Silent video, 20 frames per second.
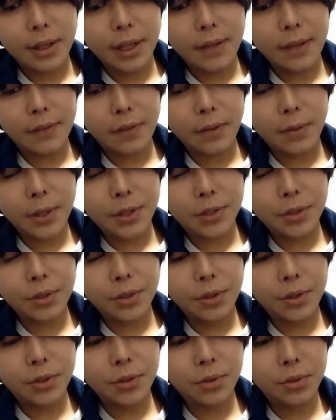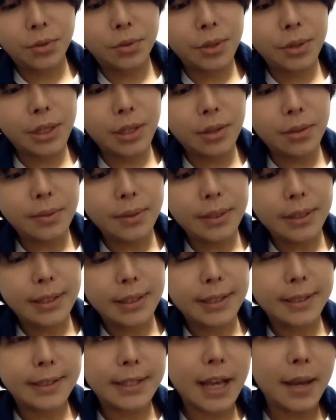If you were to go to Google,
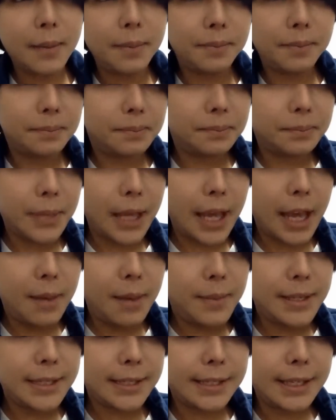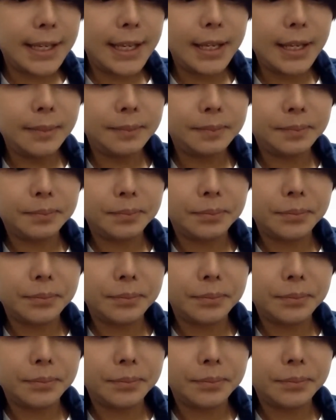type Amos Yee